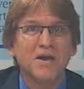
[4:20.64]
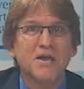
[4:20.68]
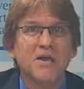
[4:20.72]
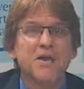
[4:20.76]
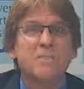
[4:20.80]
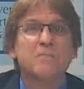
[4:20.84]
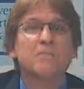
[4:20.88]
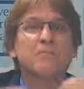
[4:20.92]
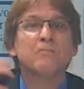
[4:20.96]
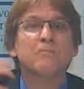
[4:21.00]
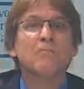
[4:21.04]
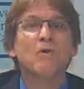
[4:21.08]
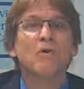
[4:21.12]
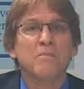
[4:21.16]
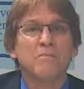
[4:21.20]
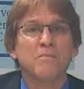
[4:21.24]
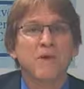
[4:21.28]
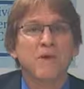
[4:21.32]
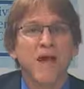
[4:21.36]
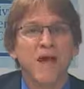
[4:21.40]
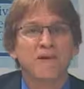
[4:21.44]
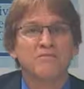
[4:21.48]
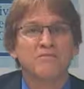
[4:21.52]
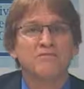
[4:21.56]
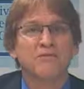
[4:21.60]
more
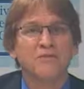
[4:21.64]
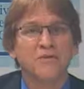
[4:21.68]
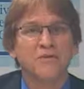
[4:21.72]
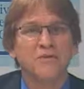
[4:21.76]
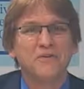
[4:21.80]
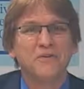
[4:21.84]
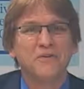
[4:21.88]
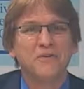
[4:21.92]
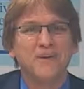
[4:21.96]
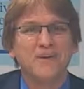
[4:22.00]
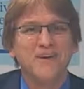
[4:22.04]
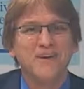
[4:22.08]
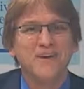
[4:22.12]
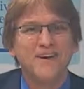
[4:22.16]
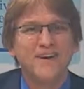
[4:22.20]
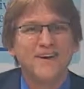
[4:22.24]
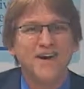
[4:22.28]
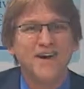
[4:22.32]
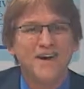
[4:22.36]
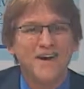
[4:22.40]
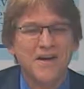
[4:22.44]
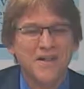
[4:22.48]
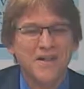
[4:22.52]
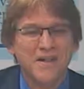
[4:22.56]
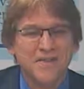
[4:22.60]
impactful
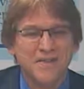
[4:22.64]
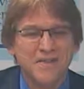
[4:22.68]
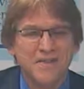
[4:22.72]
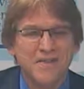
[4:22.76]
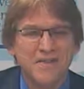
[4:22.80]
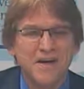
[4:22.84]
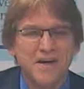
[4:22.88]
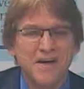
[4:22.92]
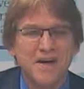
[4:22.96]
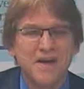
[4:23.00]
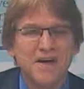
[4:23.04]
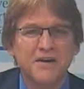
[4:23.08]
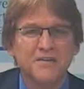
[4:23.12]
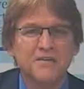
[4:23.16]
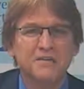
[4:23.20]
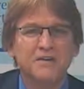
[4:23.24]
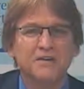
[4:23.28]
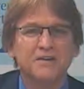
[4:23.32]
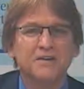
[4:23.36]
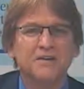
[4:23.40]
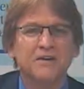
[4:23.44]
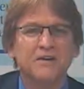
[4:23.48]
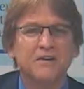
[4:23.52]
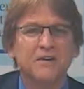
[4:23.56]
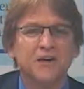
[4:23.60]

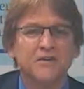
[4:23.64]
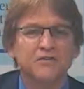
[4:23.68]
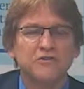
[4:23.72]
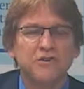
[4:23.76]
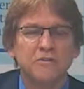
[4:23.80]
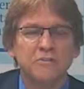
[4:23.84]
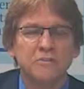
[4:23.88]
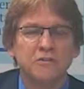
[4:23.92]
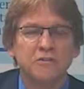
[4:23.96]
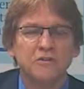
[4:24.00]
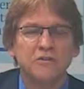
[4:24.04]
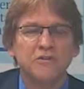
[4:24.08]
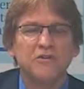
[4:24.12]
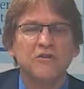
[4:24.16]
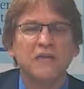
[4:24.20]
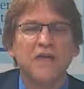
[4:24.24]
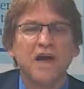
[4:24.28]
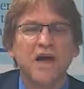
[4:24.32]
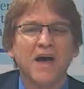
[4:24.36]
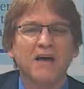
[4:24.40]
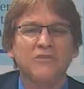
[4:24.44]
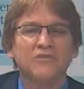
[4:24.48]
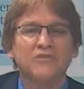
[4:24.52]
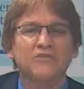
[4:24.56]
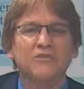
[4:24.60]
than a typical
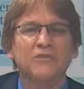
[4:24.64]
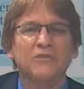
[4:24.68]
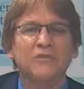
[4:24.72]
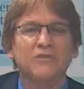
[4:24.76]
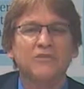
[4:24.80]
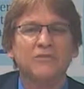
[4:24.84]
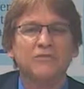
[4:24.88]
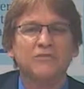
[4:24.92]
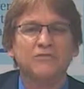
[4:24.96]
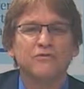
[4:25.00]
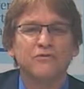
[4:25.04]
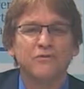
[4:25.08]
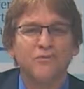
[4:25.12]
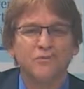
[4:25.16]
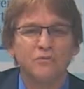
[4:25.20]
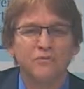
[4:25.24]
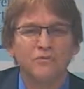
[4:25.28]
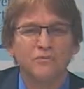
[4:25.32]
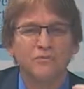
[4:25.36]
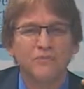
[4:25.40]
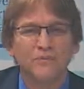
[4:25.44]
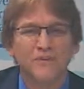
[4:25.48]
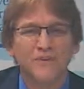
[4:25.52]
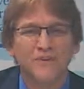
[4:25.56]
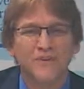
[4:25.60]
class. The
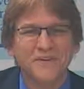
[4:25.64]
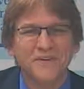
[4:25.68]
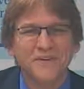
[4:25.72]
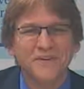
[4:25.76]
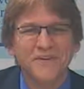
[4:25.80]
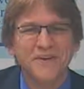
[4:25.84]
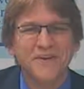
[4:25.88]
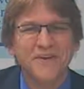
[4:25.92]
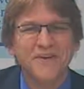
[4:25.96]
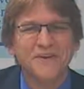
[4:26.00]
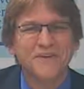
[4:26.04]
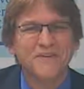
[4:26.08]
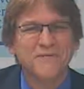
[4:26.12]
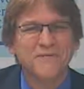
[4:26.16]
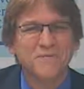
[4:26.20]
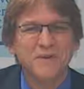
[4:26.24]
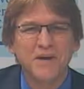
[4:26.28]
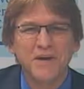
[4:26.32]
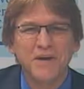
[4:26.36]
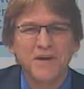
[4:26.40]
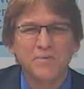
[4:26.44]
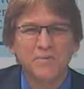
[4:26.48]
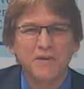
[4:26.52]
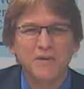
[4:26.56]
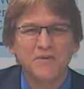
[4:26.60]
students will be
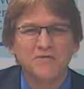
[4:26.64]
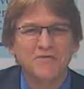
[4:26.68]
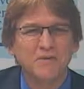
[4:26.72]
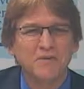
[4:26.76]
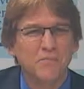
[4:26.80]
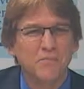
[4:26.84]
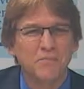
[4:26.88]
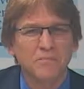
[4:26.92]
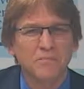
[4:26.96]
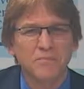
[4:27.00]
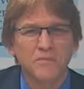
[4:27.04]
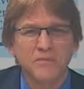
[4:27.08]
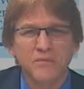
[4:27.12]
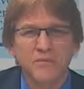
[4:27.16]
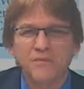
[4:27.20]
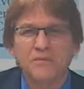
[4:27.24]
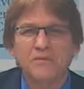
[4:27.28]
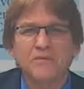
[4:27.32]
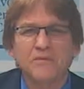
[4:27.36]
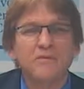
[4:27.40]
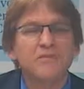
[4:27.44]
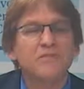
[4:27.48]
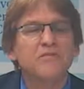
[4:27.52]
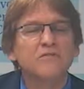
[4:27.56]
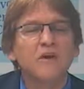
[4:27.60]
coming from
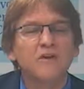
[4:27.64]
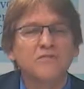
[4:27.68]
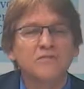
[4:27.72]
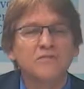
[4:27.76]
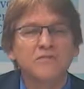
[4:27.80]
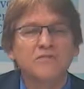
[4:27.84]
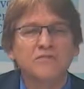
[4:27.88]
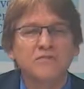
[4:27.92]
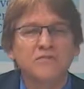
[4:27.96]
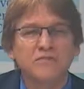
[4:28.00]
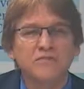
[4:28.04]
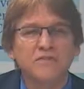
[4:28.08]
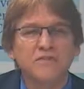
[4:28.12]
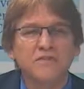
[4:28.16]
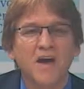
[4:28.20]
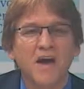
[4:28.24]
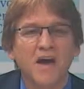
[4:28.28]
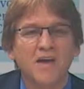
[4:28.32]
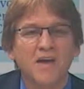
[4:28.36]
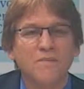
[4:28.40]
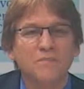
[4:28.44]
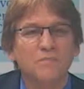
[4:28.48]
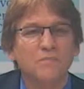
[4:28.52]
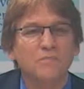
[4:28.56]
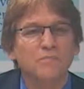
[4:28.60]
dozens, if
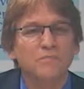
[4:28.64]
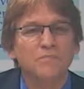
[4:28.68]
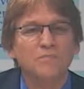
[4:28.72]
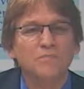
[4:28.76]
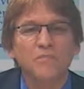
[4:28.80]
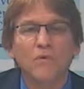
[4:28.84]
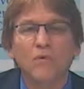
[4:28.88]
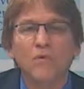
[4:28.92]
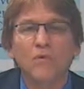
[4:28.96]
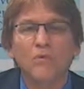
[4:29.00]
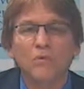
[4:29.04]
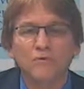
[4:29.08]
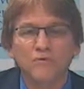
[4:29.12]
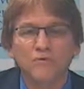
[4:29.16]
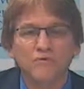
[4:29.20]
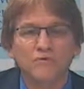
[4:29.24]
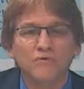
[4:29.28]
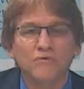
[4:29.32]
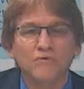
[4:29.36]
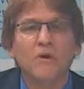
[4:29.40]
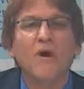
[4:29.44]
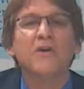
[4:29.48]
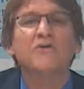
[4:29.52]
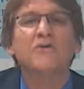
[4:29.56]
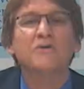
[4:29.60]
not almost
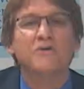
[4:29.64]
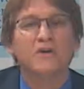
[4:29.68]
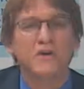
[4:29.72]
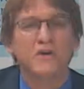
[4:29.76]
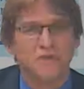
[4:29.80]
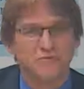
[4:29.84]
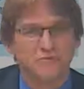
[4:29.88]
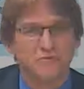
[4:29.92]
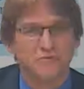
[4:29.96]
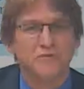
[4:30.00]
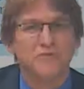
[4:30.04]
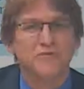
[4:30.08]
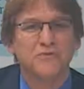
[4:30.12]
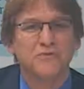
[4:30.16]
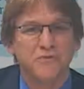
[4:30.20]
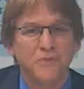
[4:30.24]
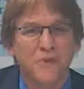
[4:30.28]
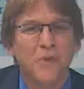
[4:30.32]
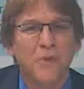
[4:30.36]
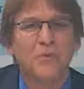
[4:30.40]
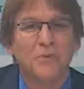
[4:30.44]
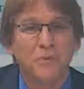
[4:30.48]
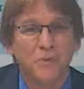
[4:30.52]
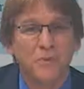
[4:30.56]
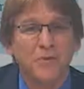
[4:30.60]
200 countries
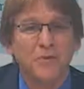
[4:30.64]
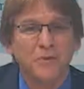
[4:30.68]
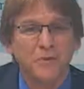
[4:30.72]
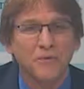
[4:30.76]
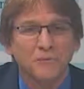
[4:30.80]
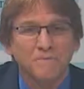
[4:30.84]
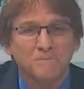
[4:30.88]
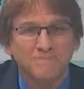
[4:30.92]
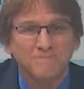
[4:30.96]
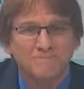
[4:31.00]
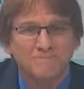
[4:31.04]
around the world.